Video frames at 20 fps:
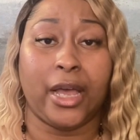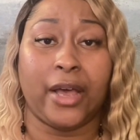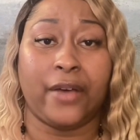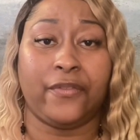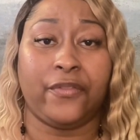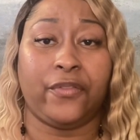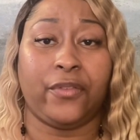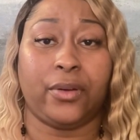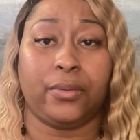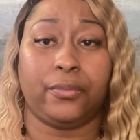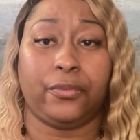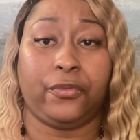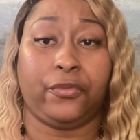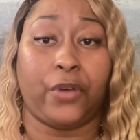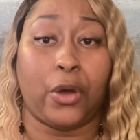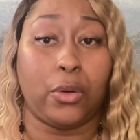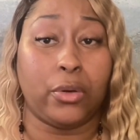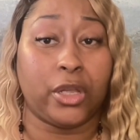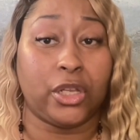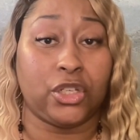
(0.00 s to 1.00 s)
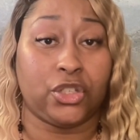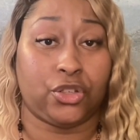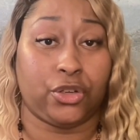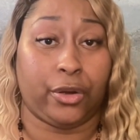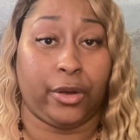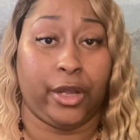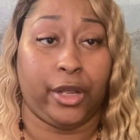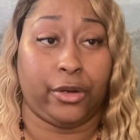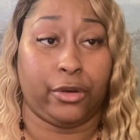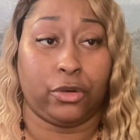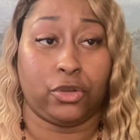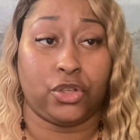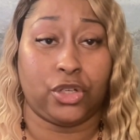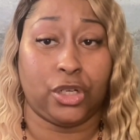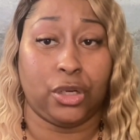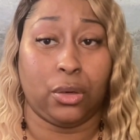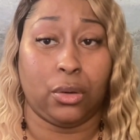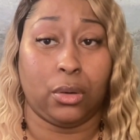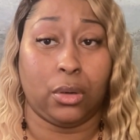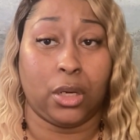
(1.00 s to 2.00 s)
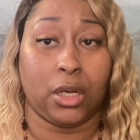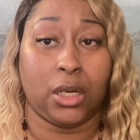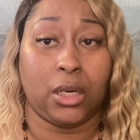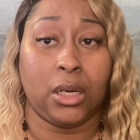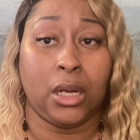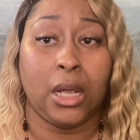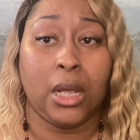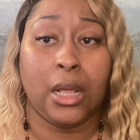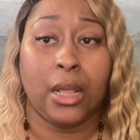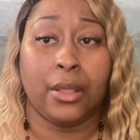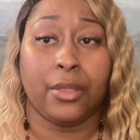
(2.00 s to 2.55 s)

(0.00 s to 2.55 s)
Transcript: have focused your energy on